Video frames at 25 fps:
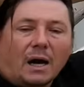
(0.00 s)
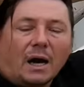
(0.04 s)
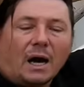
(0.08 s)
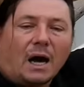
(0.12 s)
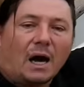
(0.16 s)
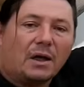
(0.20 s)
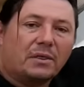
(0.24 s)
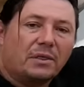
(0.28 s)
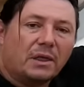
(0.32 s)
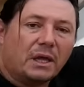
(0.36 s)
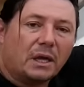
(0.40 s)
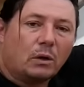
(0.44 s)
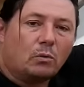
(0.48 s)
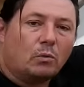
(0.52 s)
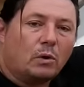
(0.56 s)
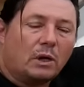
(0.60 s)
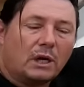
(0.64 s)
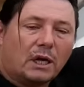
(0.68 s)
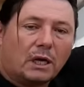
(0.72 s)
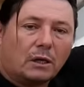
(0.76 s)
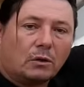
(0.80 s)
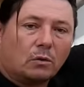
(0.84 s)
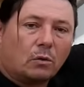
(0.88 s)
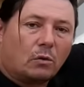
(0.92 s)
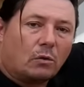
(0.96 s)
I think we
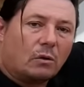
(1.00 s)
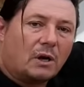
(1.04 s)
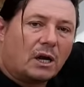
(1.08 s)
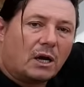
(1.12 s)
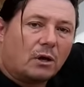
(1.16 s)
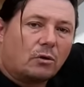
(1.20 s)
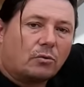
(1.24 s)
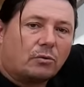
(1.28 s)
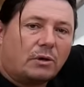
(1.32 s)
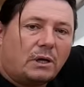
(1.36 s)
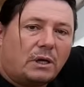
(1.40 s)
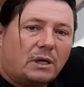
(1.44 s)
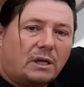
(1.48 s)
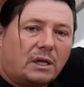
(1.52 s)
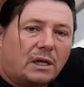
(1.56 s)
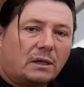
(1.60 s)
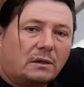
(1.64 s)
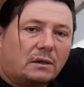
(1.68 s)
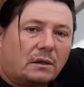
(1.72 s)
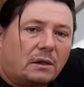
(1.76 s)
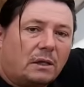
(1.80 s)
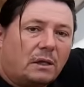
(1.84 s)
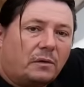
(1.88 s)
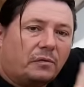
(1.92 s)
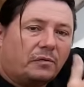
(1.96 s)
can all agree
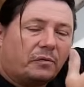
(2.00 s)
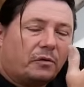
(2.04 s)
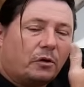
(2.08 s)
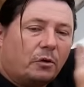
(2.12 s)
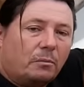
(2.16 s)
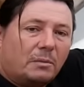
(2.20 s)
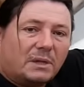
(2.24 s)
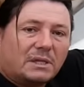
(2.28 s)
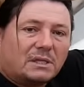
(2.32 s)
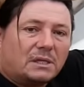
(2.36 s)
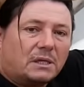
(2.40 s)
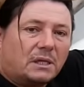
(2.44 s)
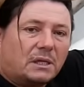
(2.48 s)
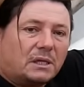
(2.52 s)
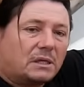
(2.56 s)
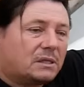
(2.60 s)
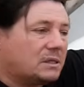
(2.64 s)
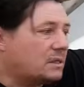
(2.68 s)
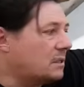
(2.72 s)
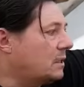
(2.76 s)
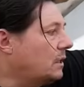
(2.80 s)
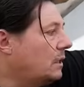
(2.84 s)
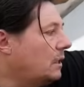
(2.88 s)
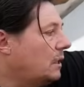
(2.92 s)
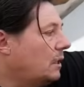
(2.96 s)
that if a
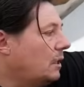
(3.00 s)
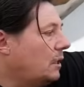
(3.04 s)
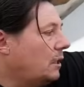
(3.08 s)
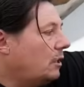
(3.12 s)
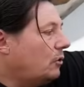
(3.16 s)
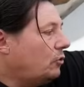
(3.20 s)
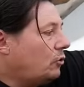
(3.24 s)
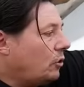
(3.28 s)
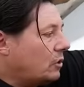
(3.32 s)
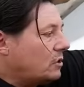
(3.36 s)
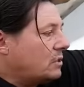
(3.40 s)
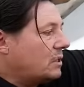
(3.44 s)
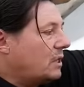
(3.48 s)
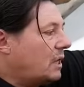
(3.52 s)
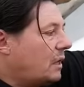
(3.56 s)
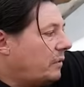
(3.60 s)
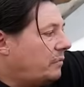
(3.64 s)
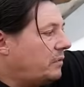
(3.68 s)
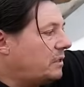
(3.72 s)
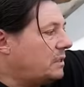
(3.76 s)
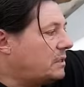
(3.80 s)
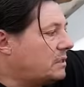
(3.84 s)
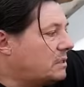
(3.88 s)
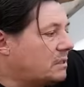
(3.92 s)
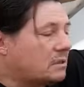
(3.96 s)
Mercedes doesn't have
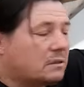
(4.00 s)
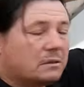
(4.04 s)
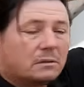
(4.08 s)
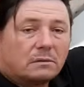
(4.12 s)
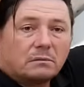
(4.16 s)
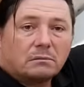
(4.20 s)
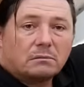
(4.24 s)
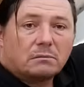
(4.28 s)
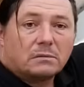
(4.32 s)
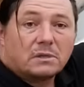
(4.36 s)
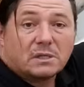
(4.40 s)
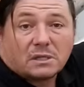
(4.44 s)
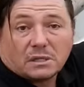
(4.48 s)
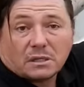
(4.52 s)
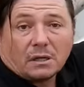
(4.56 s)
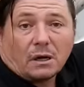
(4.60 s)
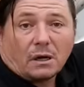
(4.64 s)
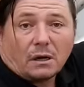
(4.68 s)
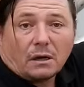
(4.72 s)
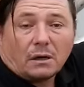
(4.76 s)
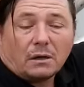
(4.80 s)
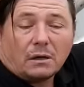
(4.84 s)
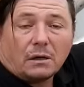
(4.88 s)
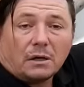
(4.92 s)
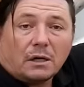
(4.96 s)
his
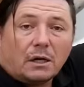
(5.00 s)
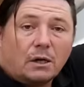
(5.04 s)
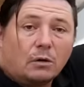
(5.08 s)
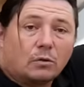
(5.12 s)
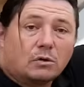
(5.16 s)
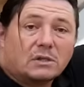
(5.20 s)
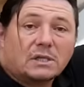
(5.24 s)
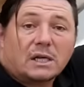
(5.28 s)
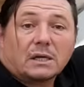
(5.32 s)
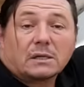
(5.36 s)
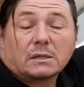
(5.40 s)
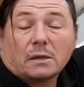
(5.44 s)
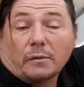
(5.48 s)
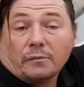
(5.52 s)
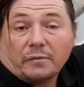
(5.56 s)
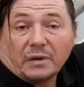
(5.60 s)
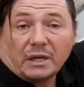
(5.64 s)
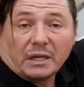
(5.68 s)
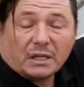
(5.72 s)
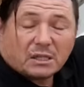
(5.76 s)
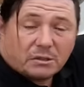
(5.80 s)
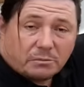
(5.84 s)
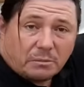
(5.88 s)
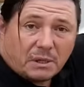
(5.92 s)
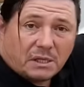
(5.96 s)
star, it looks like
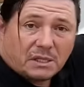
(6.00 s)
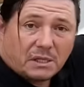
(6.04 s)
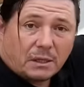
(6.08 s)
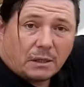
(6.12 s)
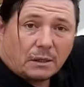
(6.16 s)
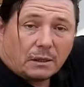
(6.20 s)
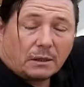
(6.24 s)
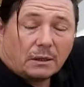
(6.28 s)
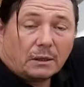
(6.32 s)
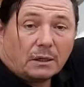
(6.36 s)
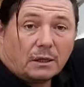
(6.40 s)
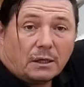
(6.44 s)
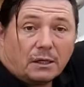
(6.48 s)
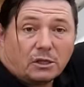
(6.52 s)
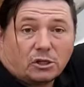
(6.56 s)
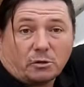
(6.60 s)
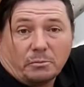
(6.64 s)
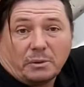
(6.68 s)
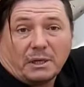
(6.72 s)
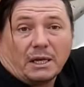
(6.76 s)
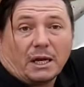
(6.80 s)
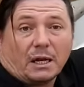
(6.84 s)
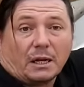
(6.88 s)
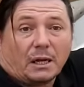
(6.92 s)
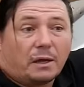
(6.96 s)
something is missing. It's a
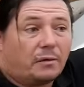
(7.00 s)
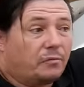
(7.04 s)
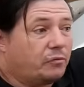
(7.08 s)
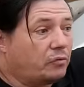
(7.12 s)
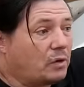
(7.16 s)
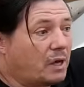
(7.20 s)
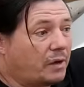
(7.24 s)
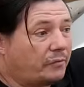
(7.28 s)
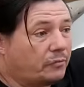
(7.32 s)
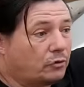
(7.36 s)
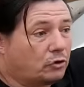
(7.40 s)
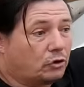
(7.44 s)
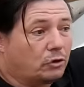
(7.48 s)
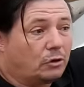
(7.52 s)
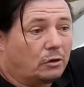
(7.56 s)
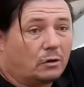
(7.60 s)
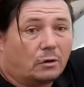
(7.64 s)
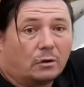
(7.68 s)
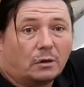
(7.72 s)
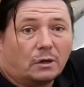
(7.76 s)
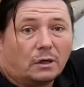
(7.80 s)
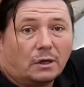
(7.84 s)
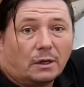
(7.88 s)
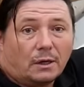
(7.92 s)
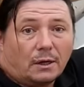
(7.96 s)
bit like if we have a
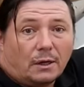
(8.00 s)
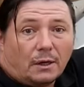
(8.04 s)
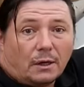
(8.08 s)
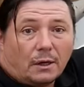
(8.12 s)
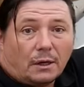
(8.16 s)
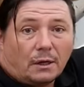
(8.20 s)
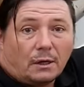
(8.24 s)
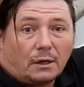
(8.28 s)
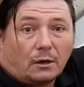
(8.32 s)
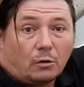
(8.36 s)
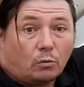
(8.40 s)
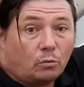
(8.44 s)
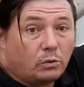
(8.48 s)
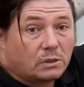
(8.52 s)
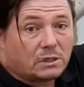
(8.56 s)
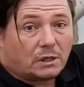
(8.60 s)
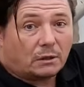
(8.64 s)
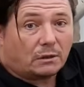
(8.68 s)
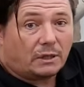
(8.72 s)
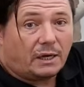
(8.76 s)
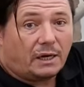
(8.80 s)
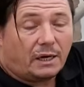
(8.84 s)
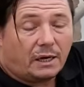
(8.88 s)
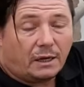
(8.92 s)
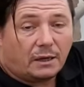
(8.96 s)
dog without
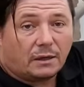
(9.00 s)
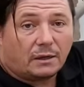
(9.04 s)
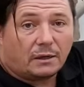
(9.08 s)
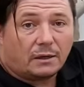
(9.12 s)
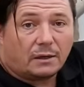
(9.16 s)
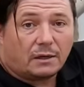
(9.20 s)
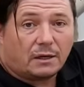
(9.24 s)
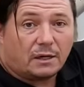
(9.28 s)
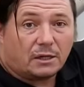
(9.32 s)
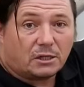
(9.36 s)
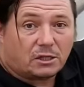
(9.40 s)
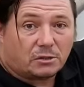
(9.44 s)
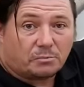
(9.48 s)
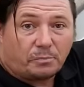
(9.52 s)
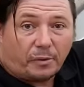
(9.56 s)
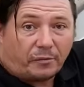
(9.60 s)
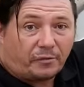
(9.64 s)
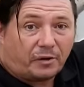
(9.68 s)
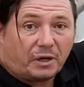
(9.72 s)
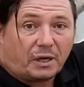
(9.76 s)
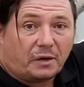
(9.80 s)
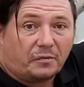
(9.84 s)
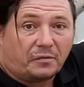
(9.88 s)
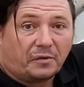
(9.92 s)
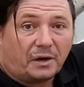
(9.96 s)
the hair. It's
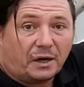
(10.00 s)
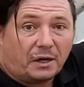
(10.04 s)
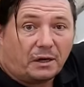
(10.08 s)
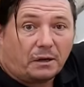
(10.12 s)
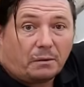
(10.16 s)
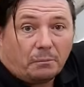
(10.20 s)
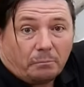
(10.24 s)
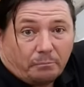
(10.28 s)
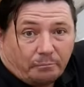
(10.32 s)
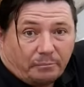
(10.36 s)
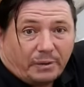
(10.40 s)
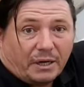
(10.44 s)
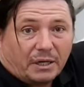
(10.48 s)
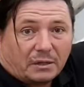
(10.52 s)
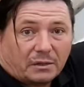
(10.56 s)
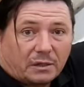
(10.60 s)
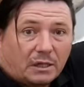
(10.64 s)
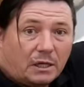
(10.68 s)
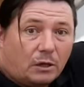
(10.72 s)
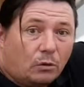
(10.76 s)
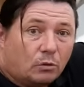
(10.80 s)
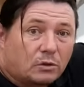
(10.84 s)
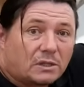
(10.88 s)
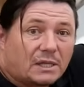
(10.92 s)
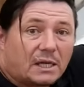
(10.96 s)
perfectly fine, but
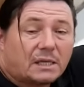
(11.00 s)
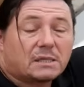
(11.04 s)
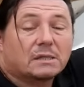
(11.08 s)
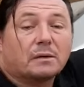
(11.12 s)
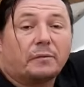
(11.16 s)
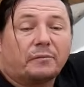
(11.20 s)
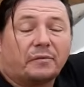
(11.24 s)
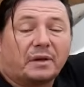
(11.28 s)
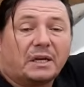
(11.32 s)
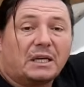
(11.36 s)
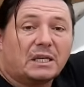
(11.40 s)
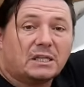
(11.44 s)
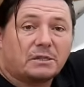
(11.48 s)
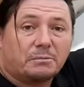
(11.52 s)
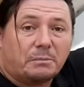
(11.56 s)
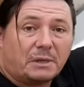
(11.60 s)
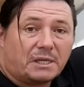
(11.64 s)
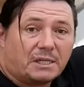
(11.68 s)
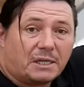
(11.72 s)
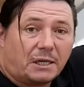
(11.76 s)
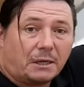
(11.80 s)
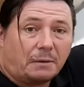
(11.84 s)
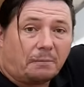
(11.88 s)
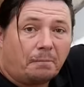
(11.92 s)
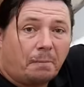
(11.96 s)
it looks like something is
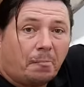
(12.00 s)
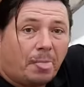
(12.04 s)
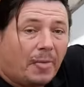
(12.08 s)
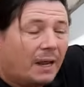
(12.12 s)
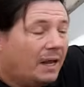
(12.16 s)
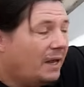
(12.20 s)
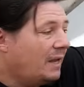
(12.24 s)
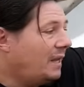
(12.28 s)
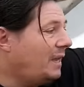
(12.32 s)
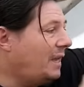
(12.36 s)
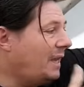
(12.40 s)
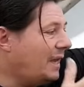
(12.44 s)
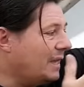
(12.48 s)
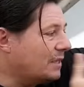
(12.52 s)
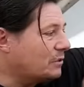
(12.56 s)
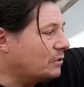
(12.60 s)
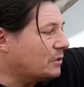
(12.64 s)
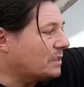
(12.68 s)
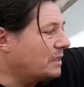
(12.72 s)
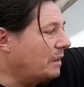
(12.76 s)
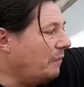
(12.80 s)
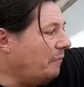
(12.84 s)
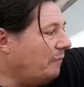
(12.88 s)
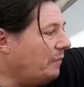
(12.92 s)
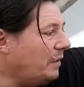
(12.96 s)
missing. Here it's the
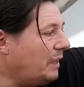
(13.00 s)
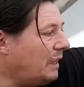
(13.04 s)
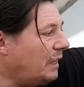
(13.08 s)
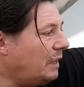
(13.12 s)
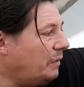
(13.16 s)
same thing.